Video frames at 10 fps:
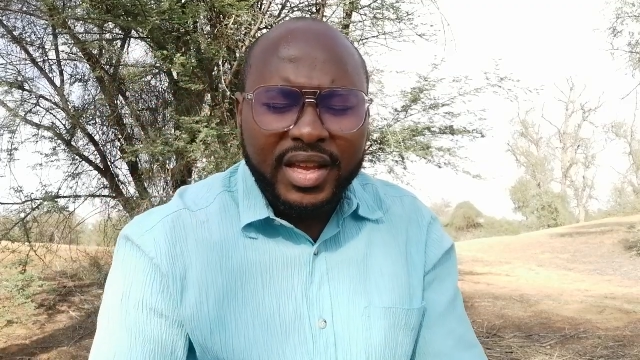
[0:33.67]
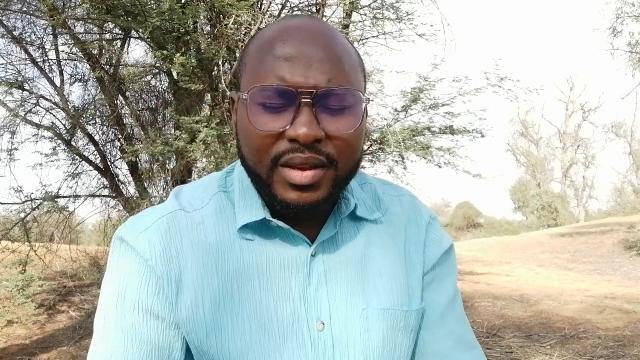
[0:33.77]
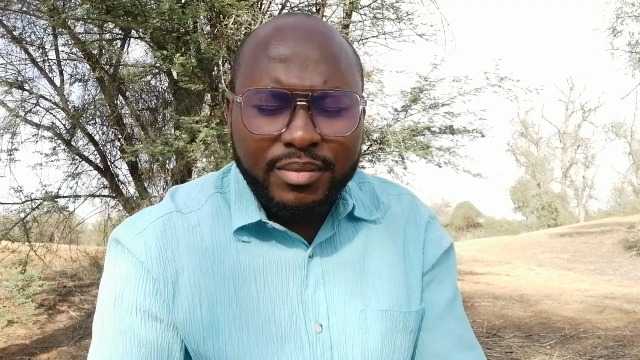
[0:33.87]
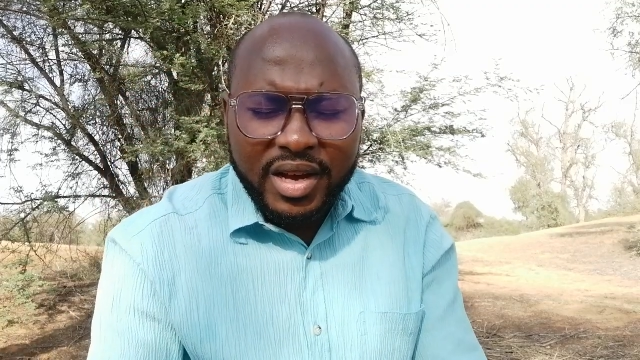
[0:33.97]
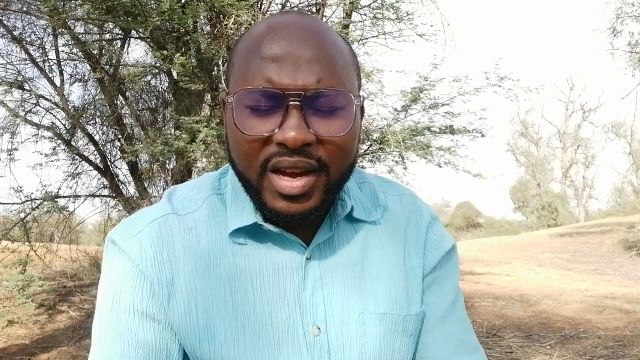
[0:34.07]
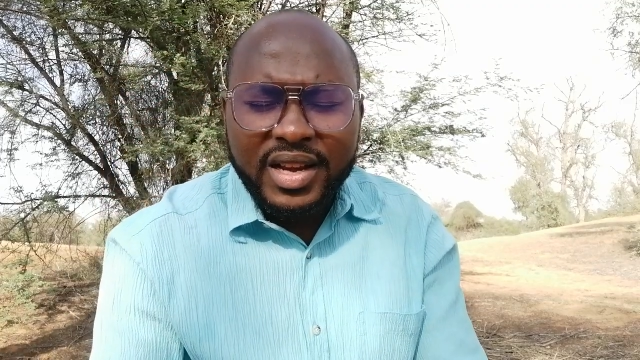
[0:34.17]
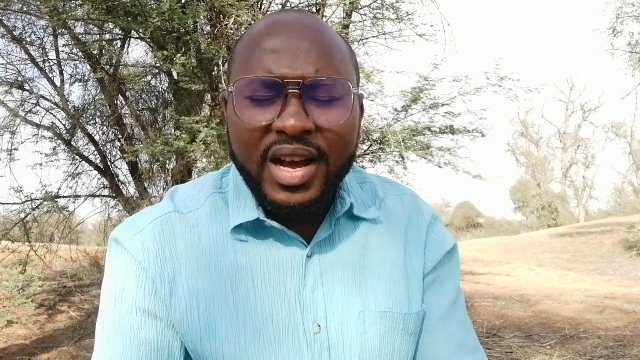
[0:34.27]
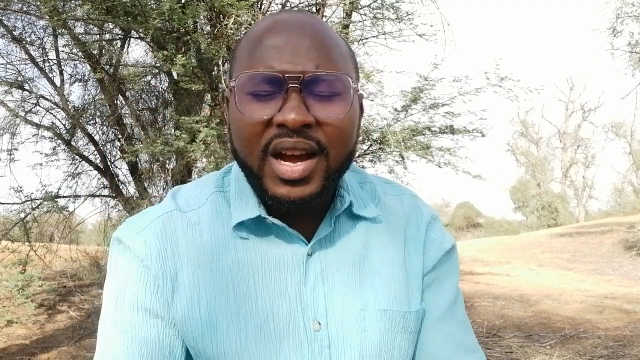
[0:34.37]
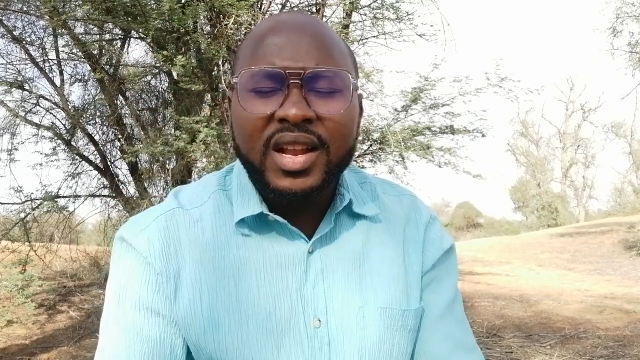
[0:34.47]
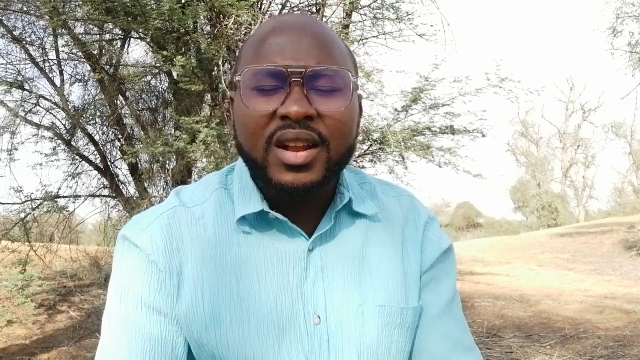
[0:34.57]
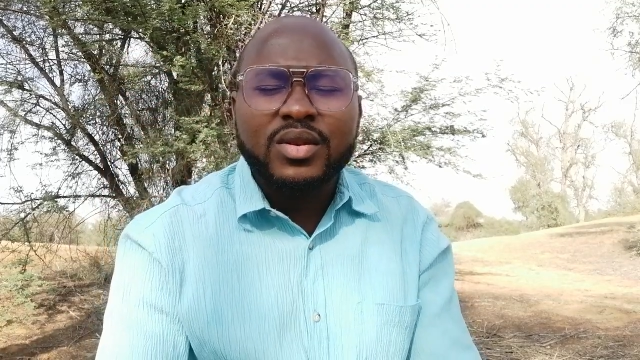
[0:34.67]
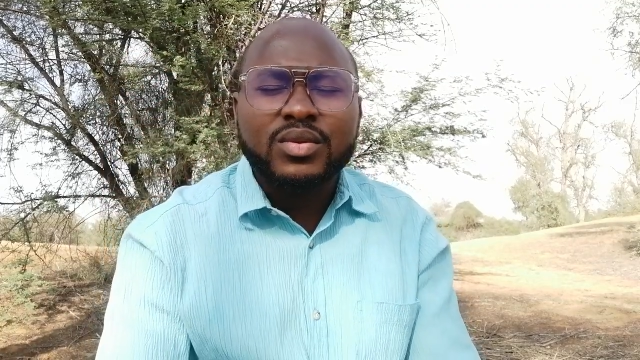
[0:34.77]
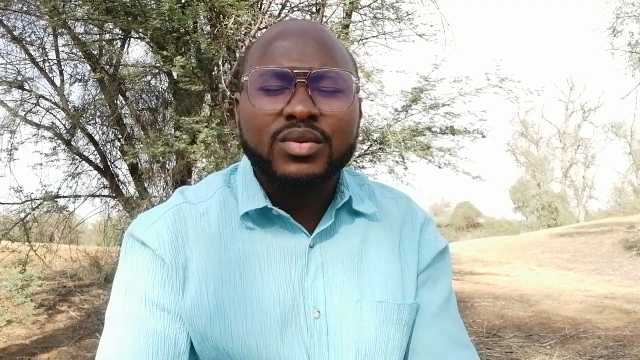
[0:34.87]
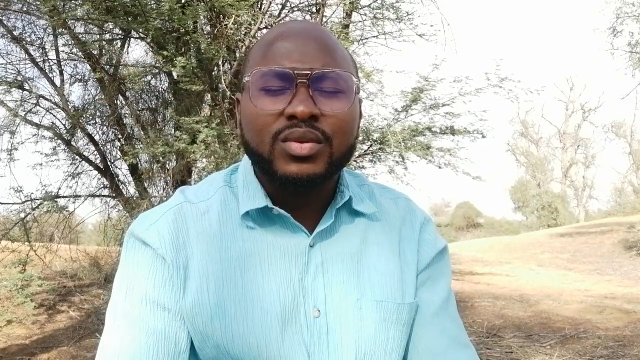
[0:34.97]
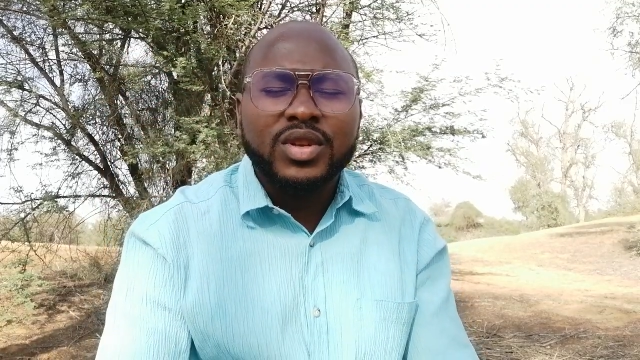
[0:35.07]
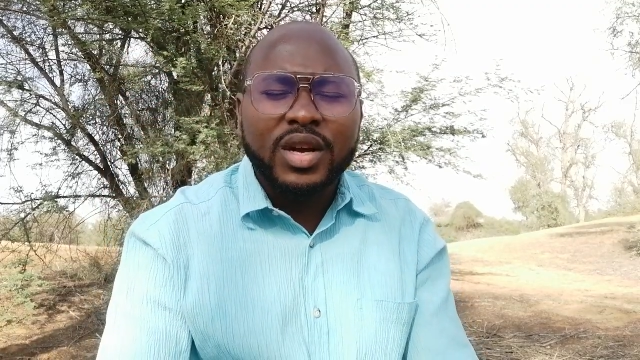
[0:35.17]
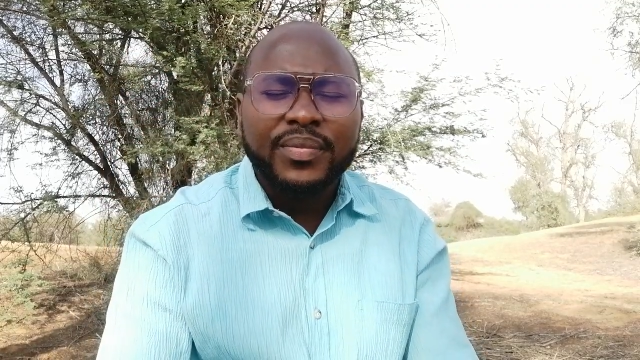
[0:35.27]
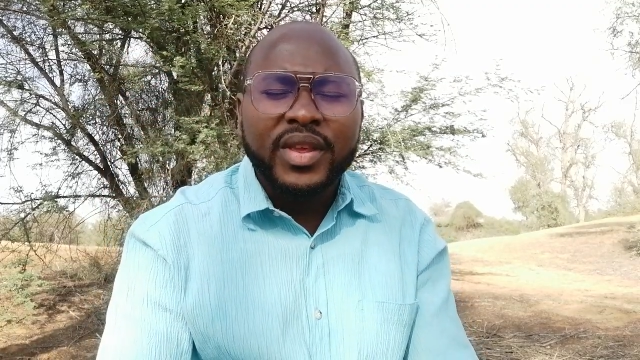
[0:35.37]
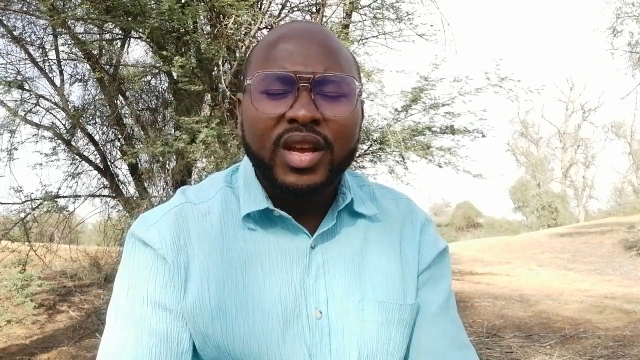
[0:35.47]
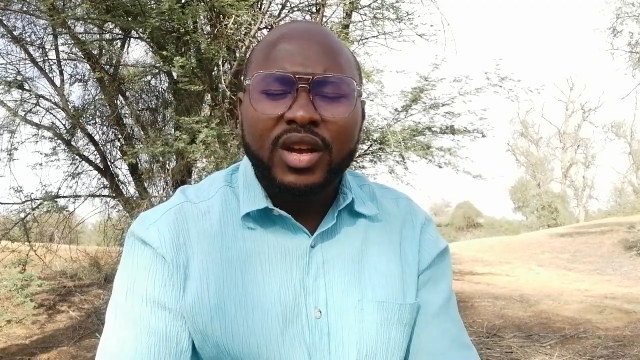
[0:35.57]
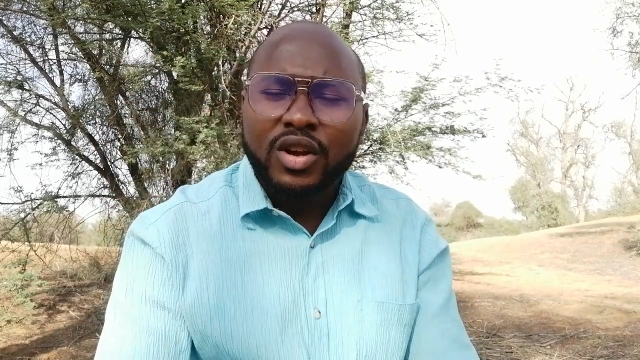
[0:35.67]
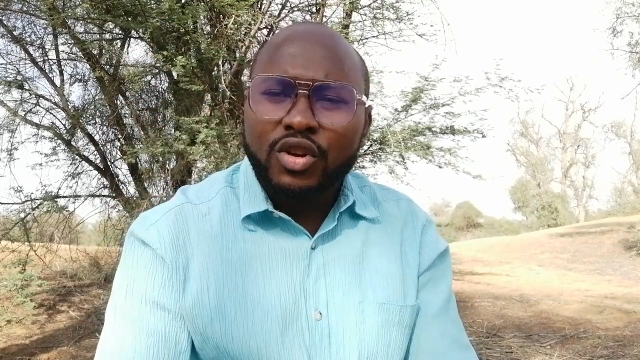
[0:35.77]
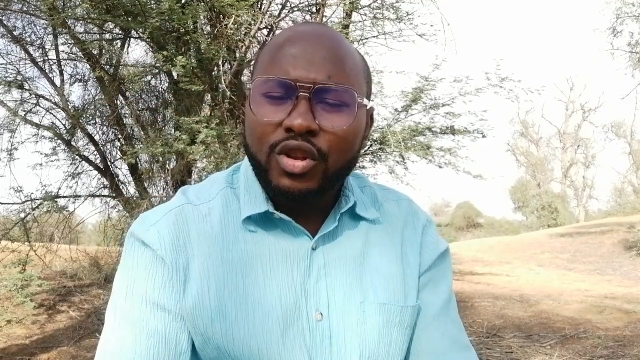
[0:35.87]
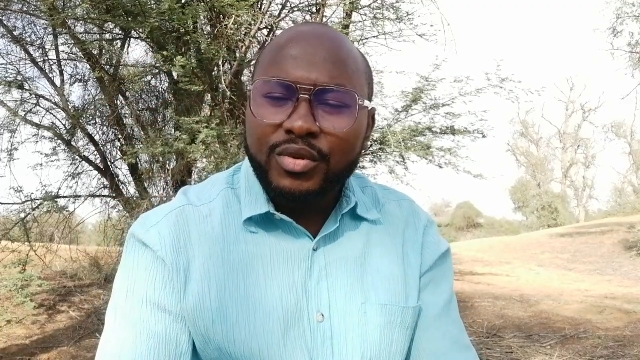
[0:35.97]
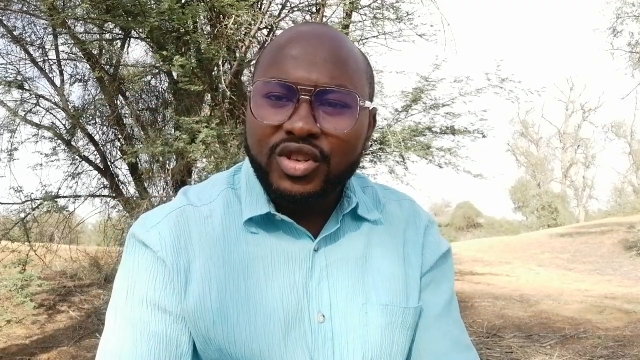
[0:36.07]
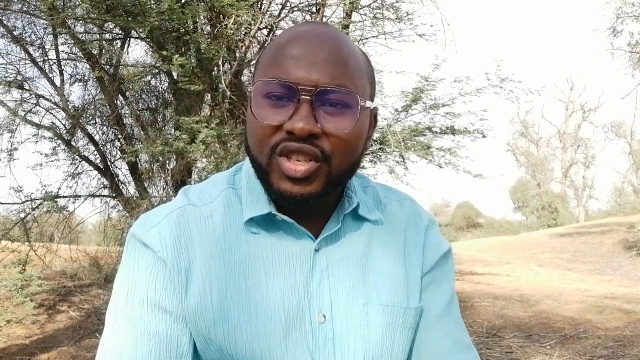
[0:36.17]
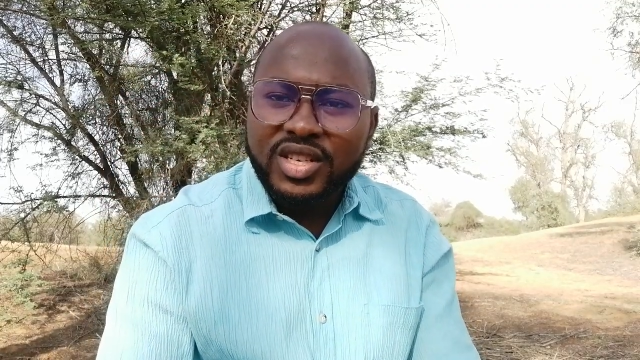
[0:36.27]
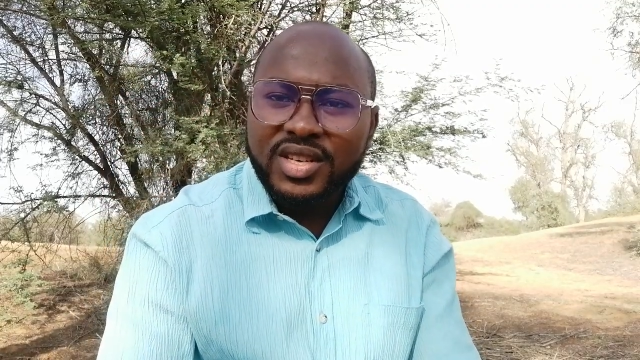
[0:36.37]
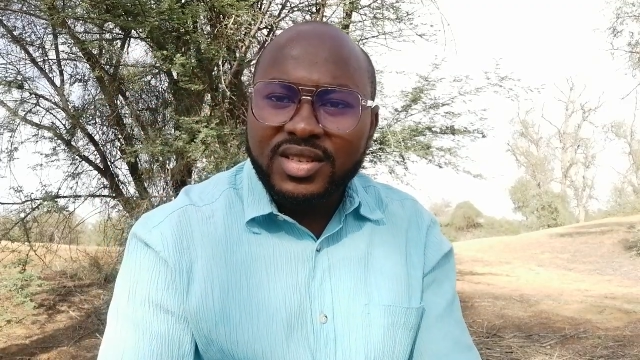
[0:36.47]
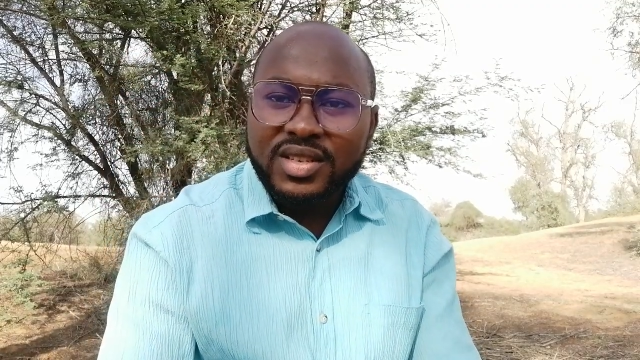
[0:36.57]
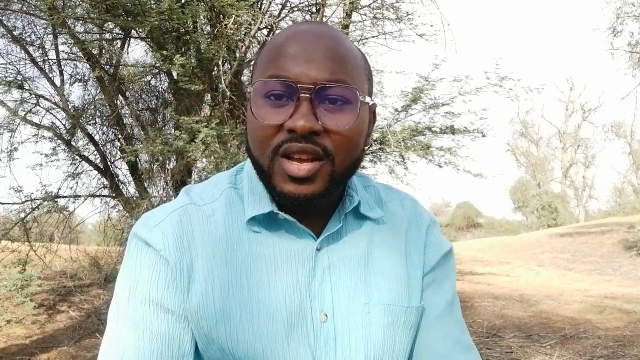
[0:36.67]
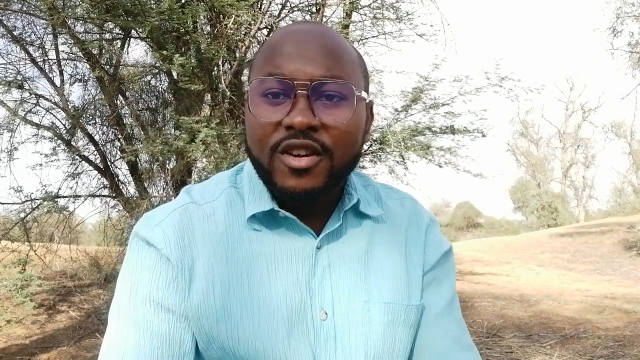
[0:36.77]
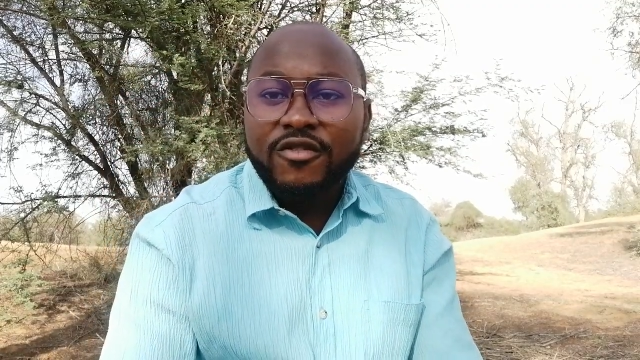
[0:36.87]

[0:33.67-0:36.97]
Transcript: Amen. Hallelujah. Glory be to Jesus.